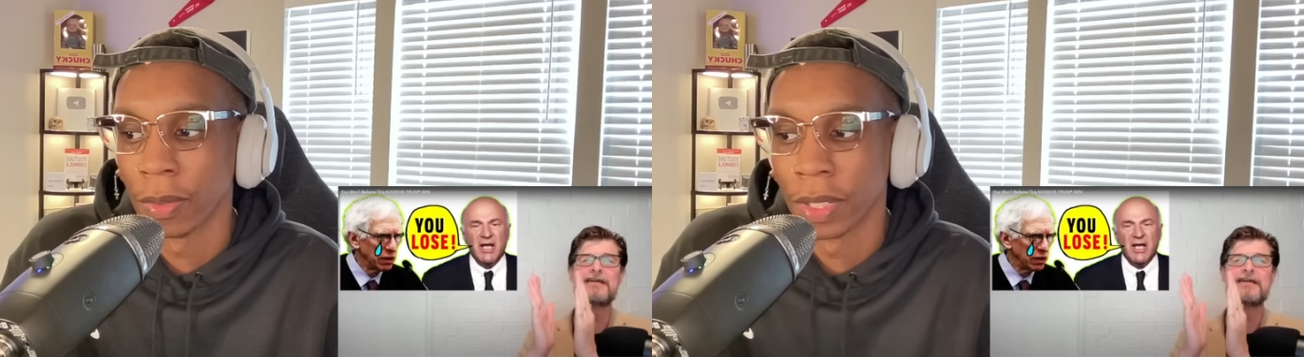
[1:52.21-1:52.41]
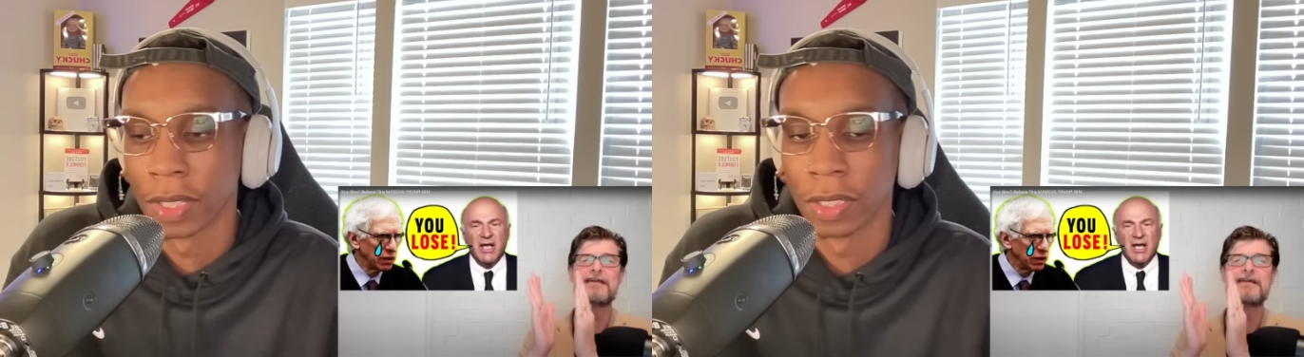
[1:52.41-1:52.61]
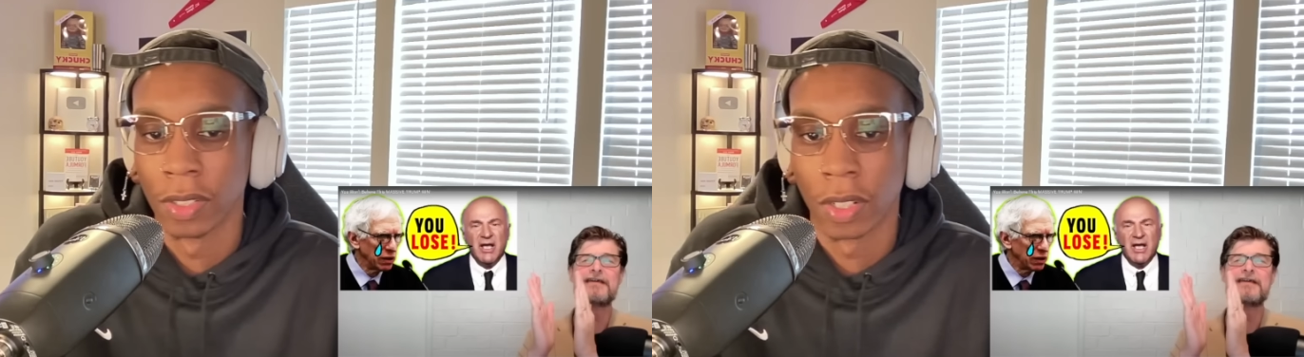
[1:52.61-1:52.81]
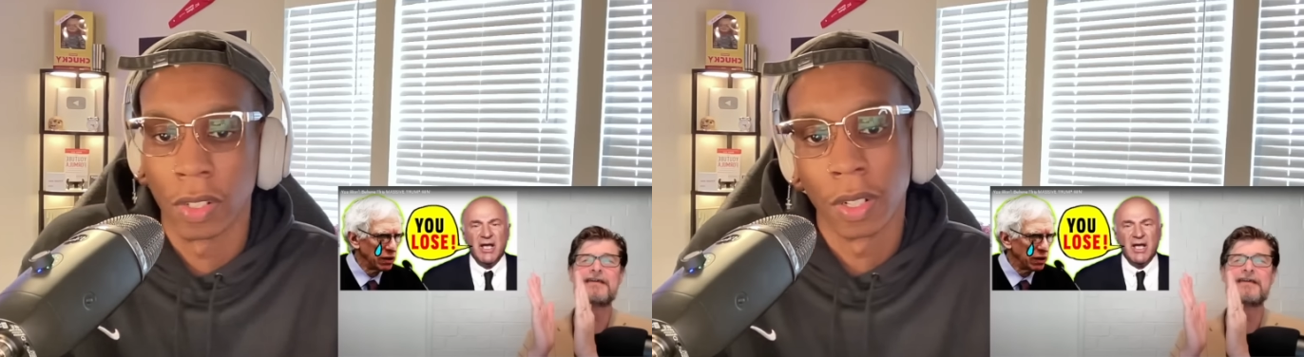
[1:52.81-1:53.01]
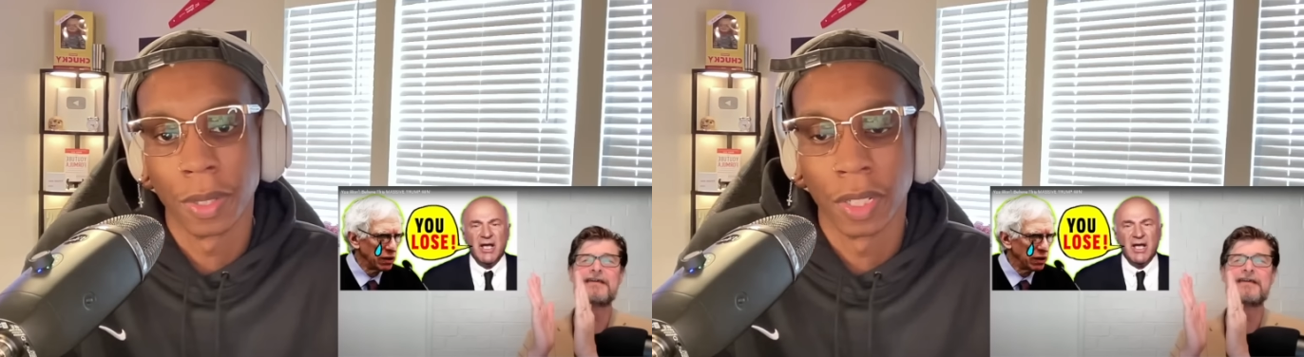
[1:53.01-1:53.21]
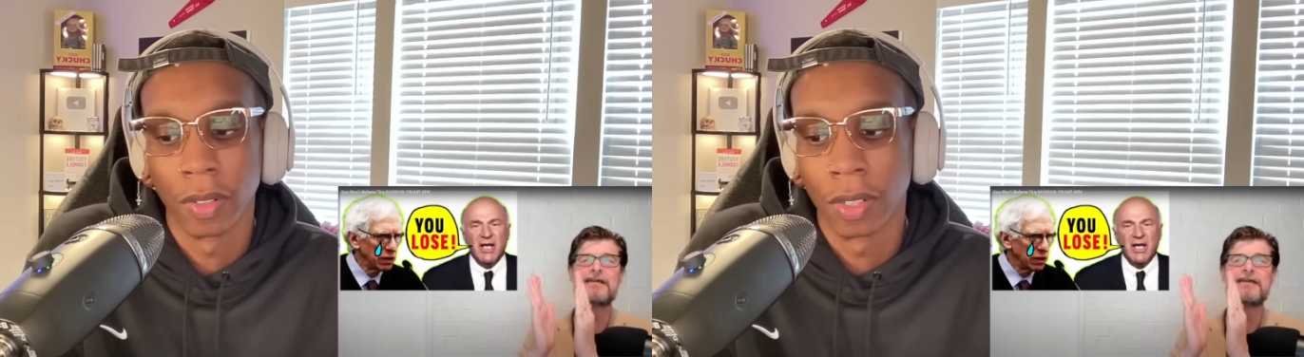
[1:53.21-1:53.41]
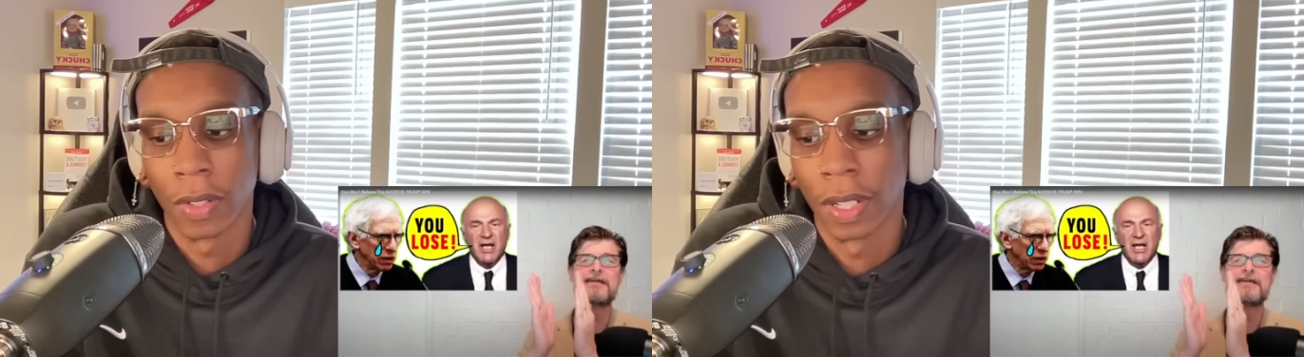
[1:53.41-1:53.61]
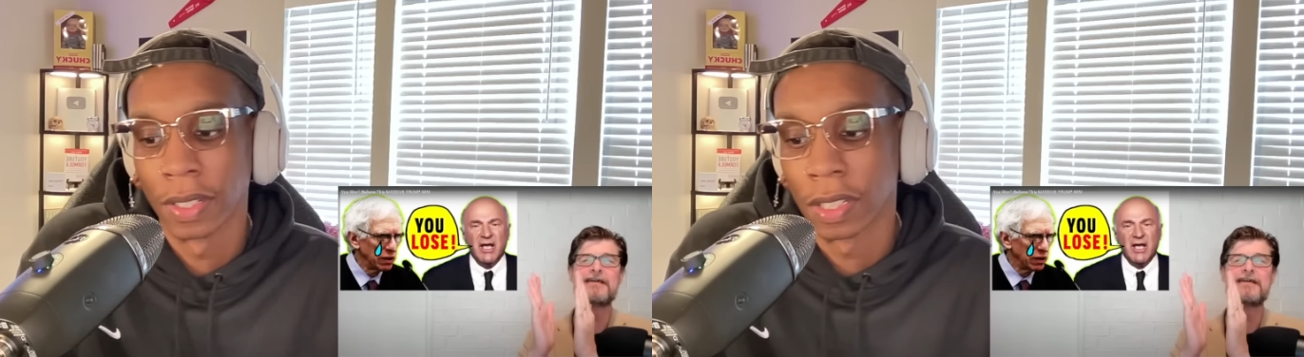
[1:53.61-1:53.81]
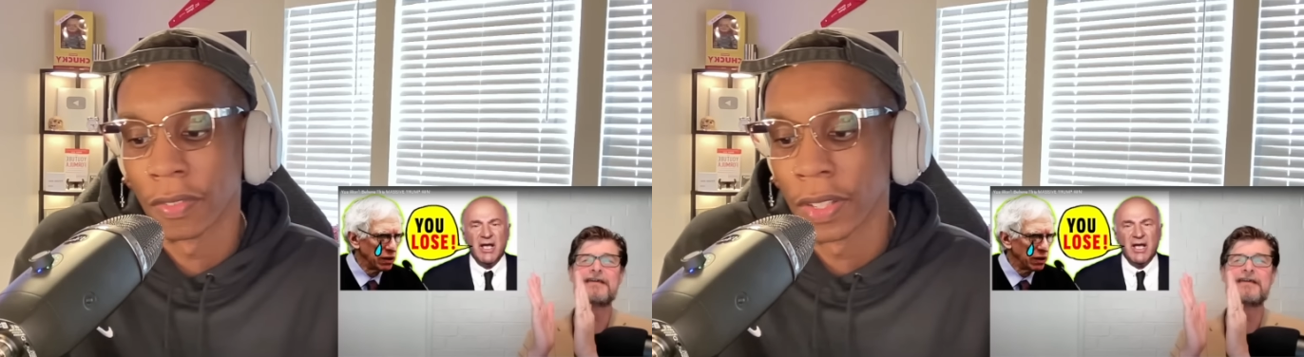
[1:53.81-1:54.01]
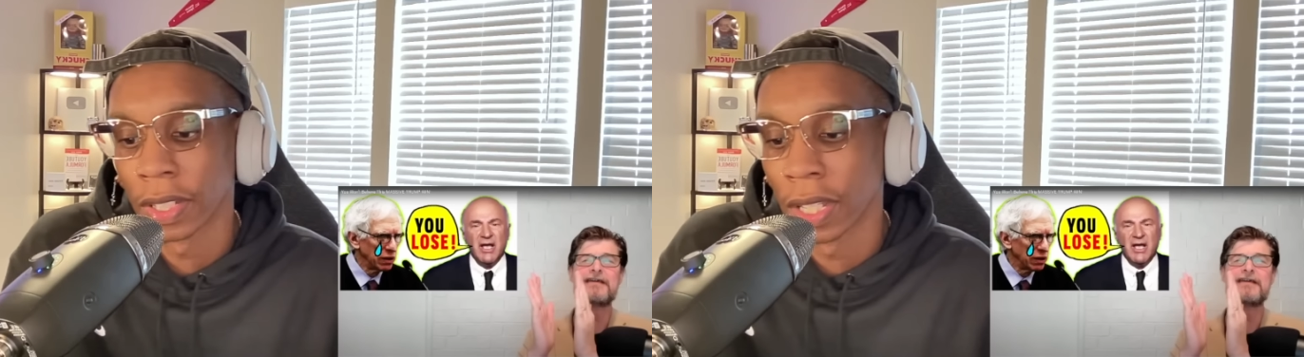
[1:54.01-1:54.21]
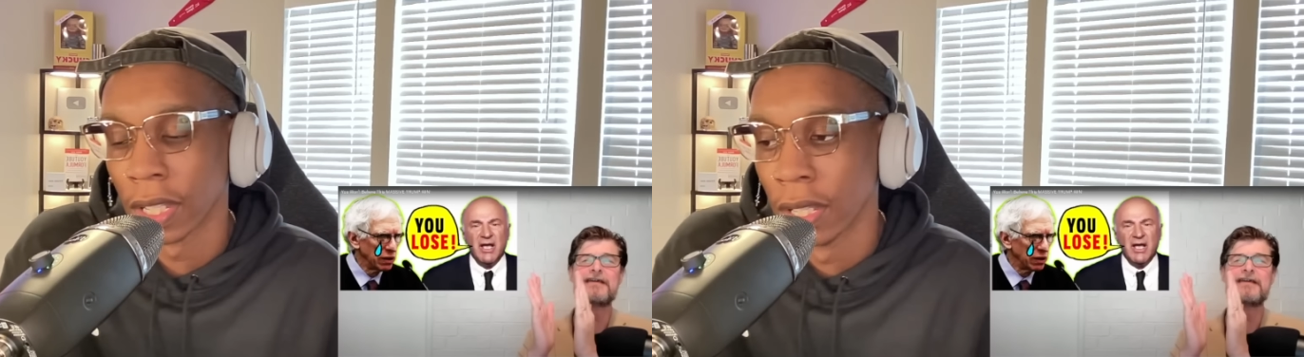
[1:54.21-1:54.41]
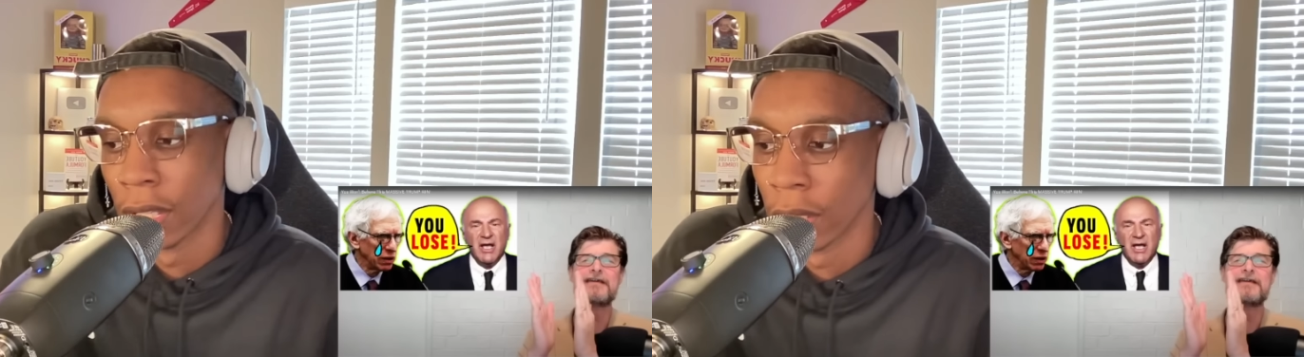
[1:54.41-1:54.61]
Speaker 1: when there's you know corruption going around and stuff like that.